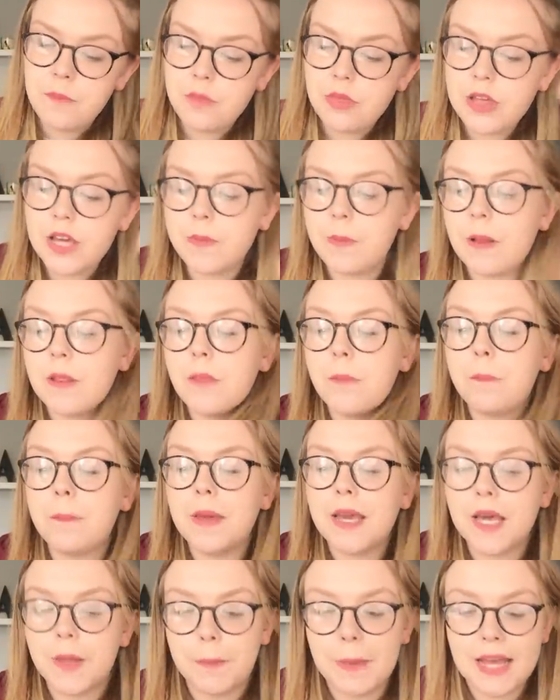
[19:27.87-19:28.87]
think about the
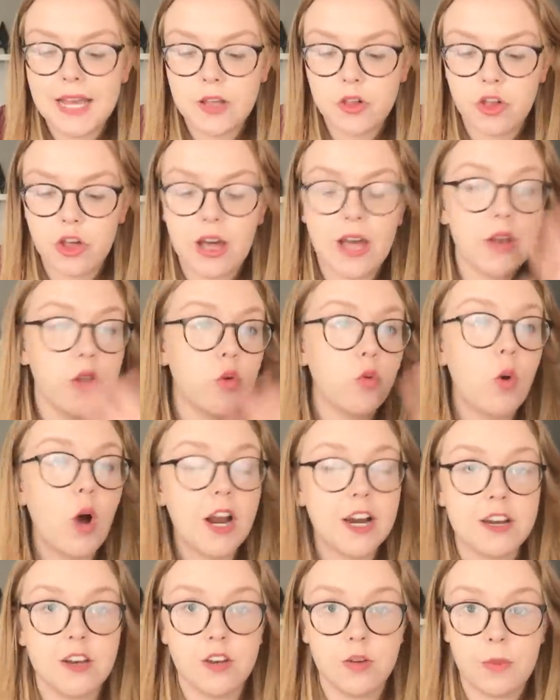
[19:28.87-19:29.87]
bigger picture and the
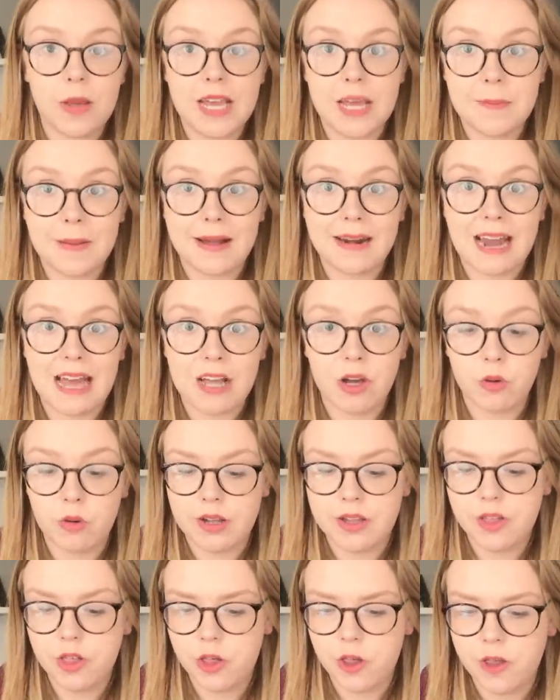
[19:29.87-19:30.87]
wider debate about
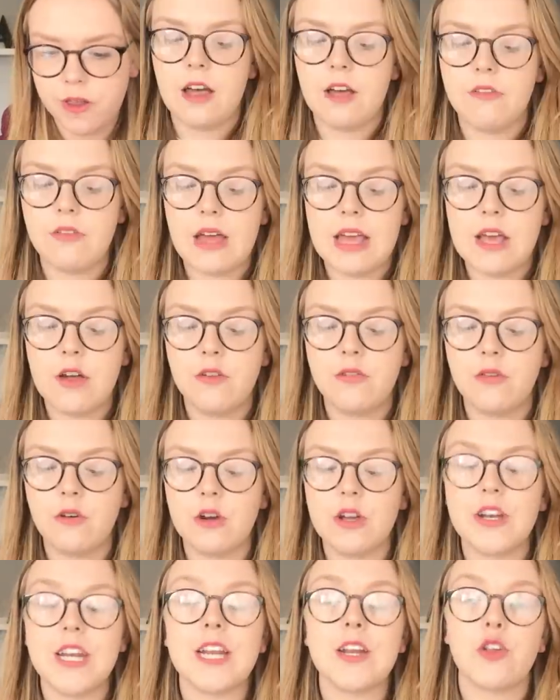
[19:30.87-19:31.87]
language. For
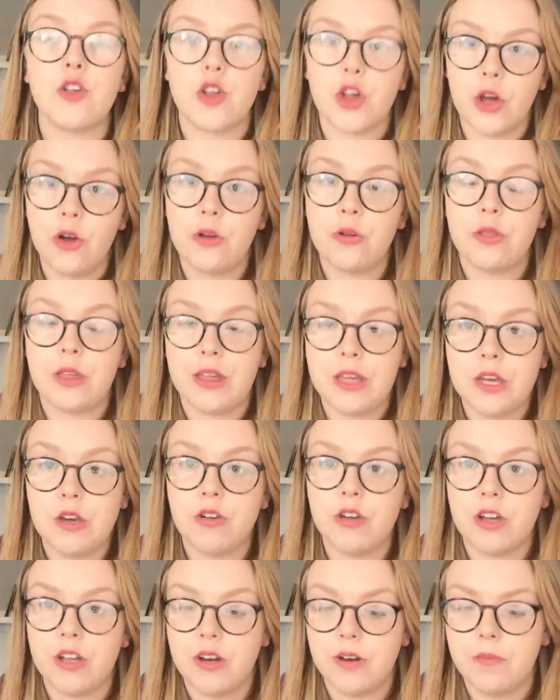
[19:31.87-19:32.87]
A04 you need to show that you
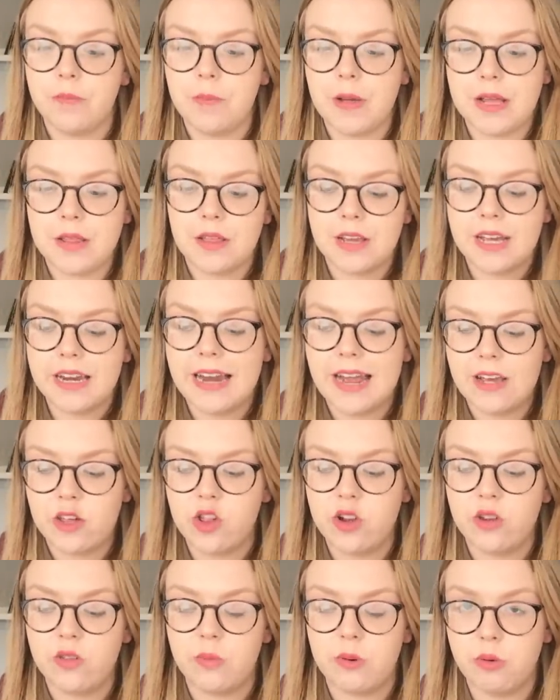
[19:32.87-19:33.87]
can make the
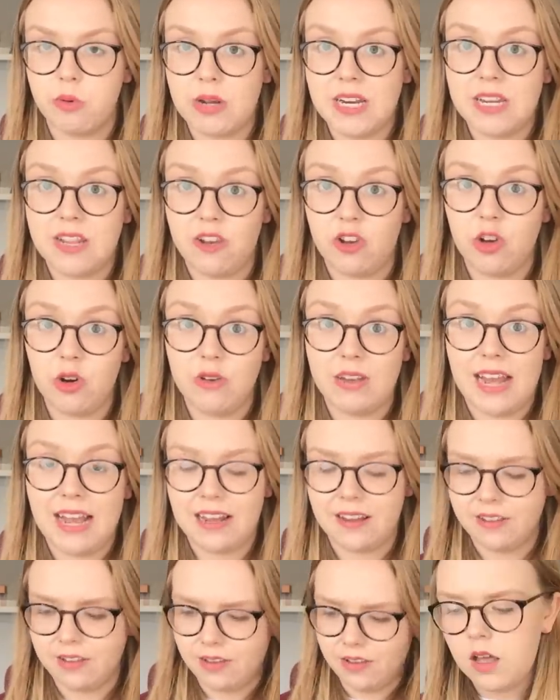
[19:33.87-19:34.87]
connections between the two
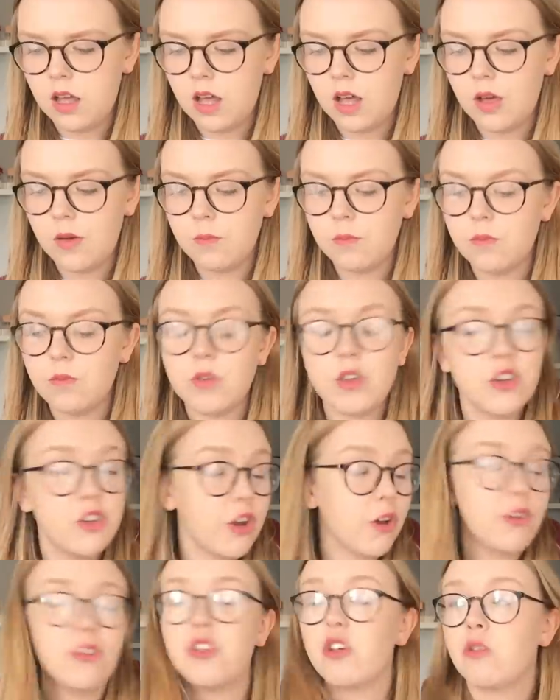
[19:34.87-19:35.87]
texts. You
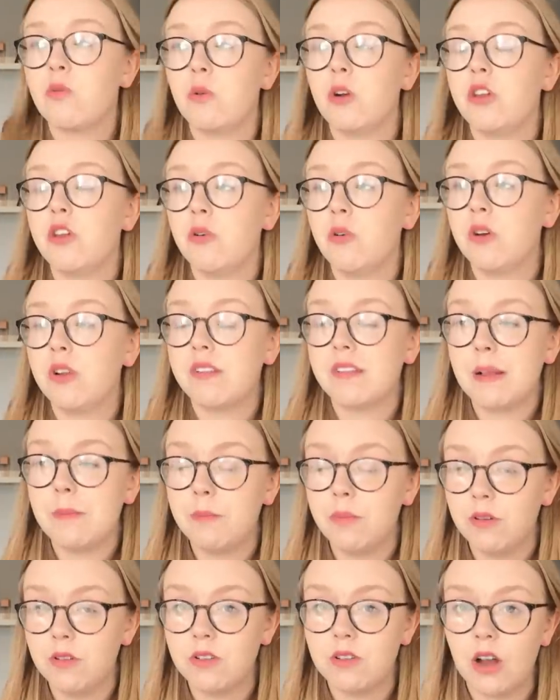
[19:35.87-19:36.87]
don't just want to do it on the
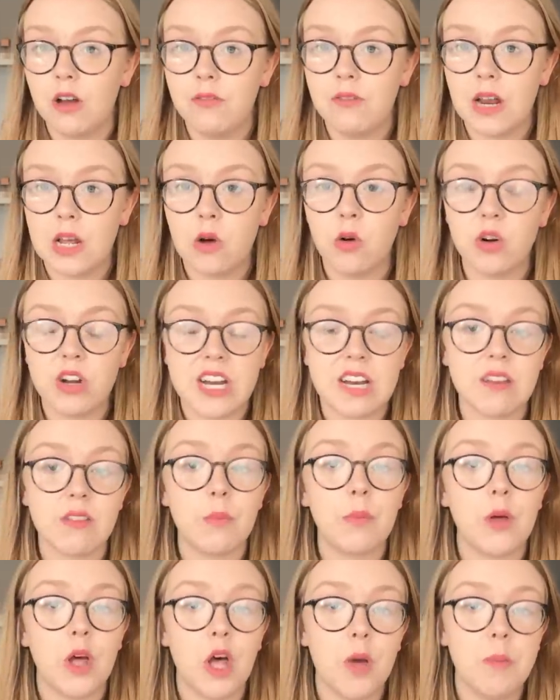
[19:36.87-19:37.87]
simple stuff like audience
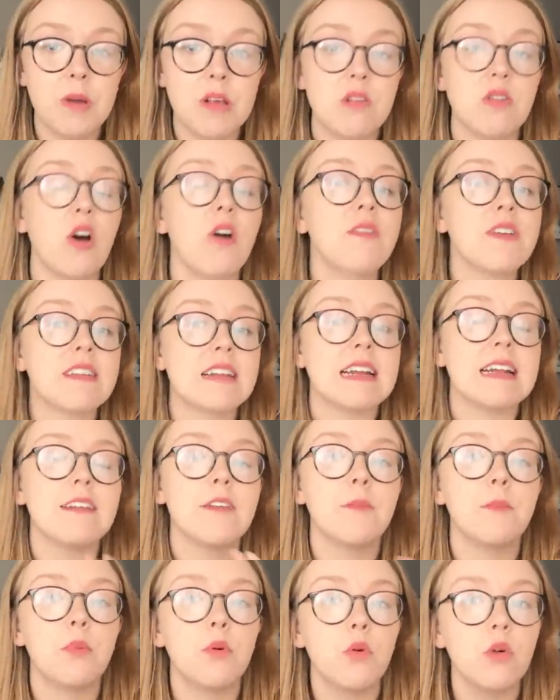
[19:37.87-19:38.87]
and purpose. Obviously it's
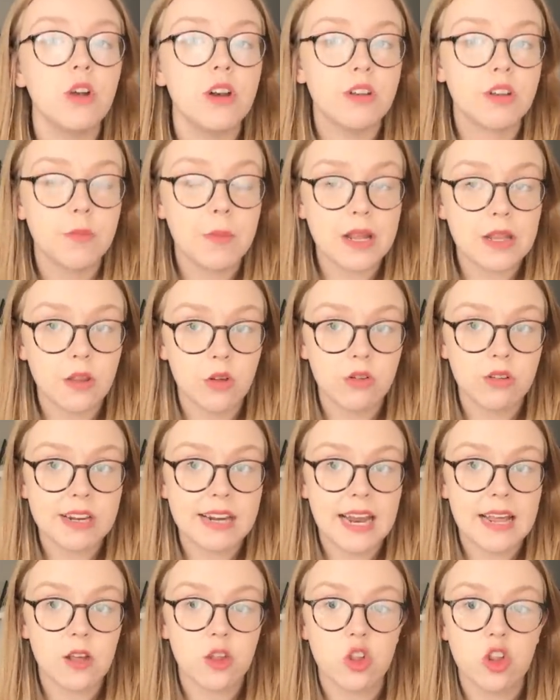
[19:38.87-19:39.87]
important to make those
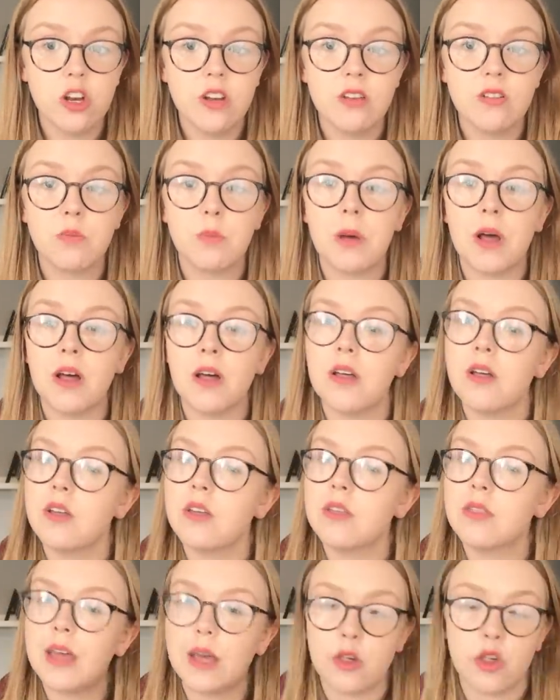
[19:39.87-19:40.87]
connections, but
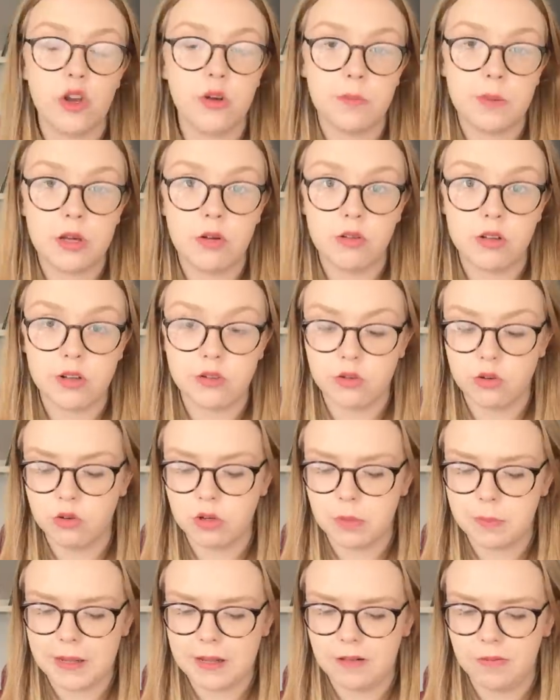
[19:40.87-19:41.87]
that shouldn't be all you
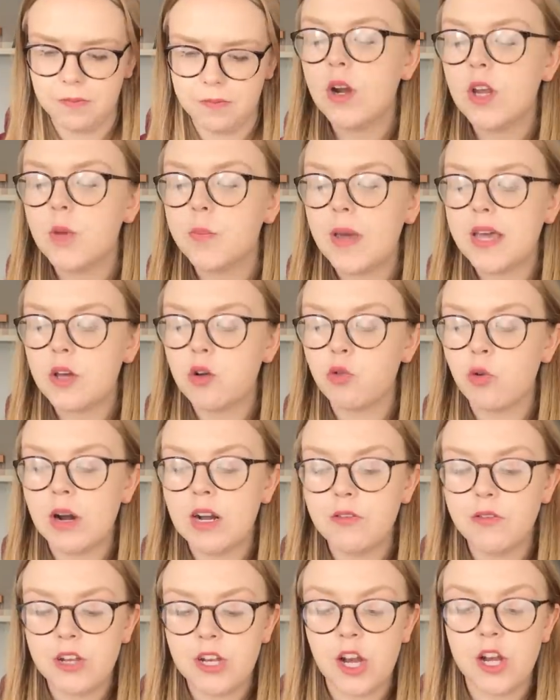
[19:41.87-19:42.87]
talk about. When you make
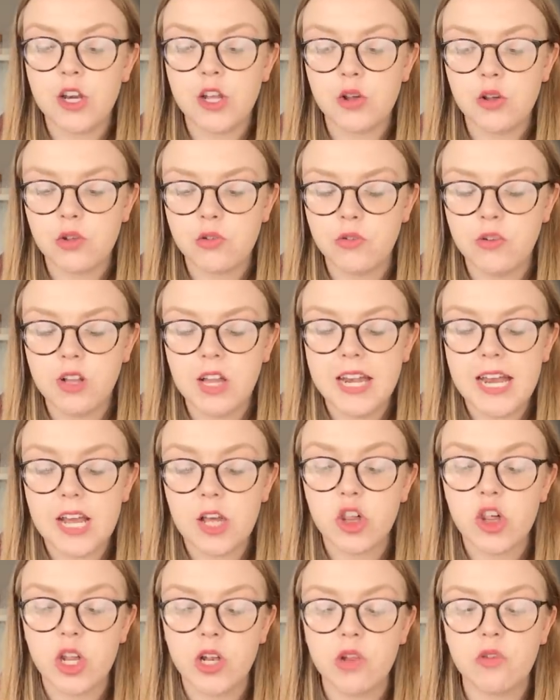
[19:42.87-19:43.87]
relevant and useful
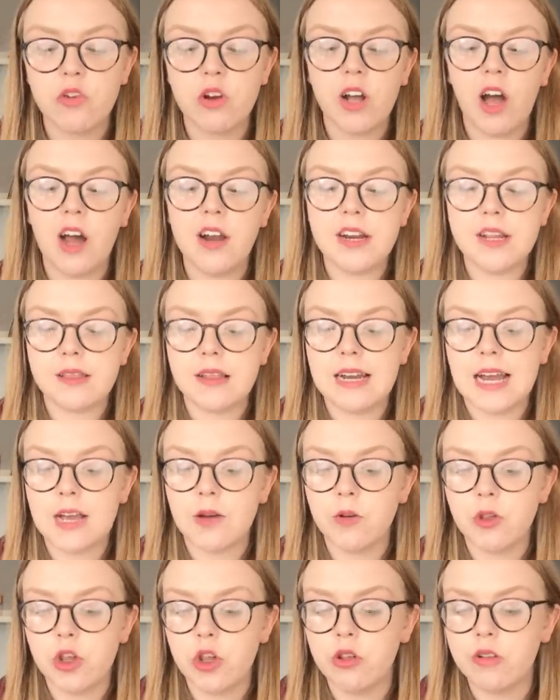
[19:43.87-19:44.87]
connections regarding the
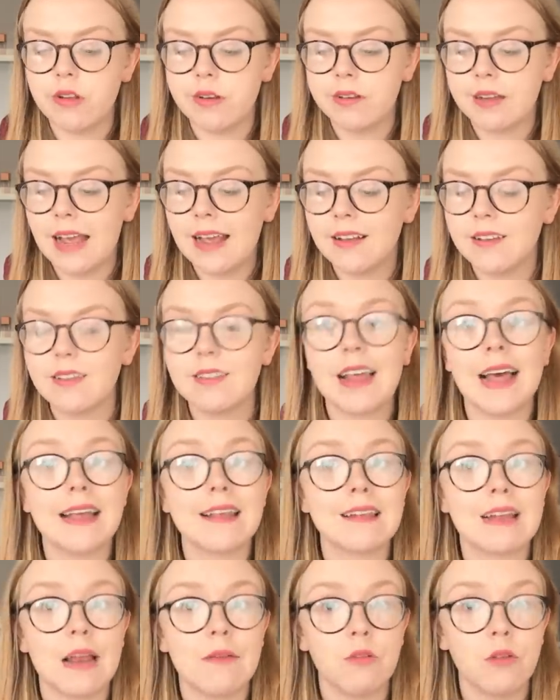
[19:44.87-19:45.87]
language used in text, that
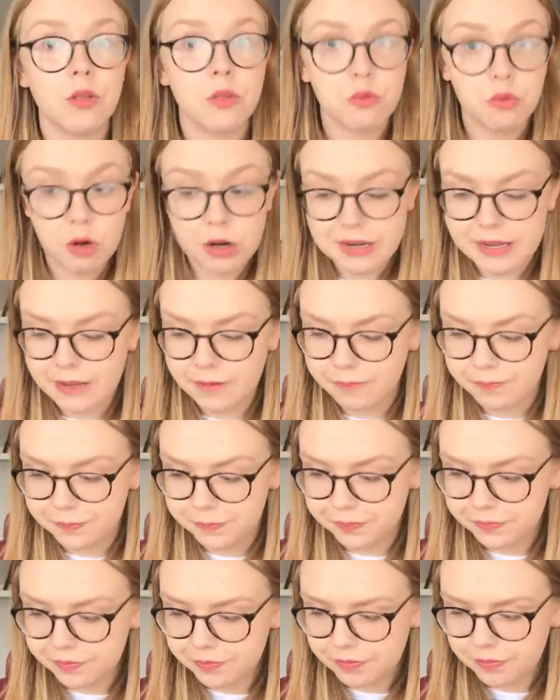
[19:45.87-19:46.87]
is level 3.
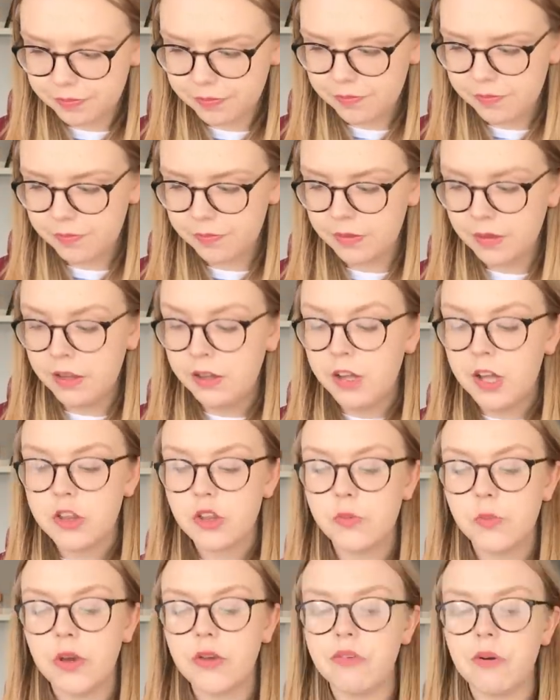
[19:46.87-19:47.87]

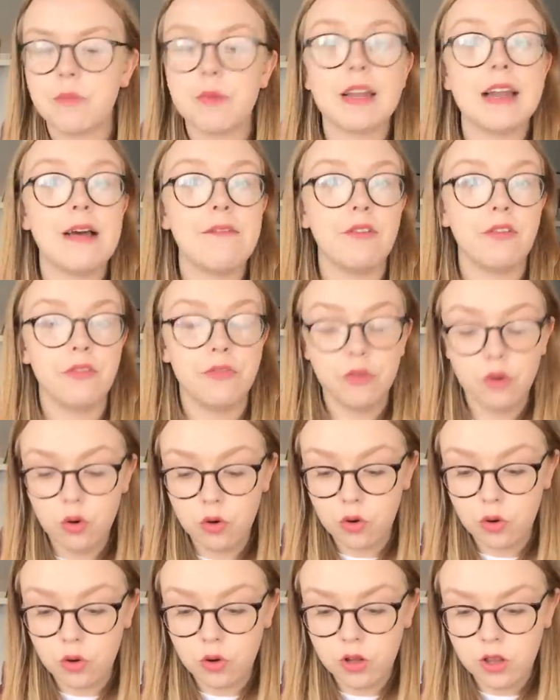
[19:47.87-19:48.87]
To move up to level
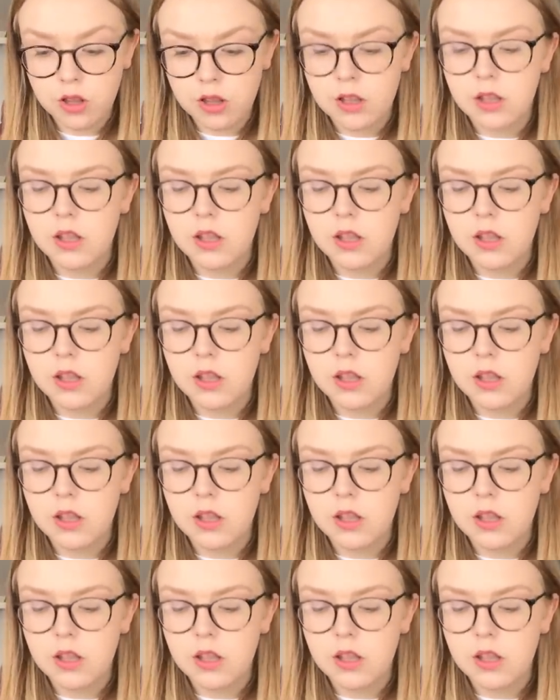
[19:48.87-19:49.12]
4,